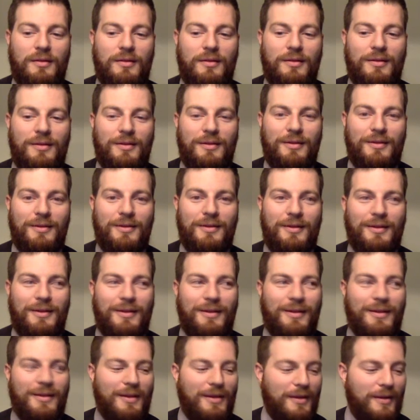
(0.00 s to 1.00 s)

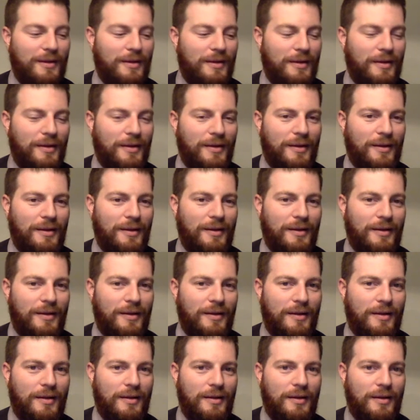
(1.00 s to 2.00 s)

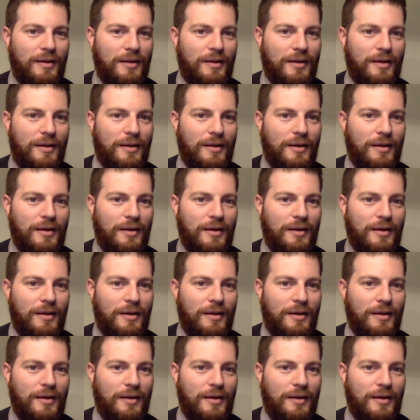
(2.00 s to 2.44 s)
This person isn't speaking.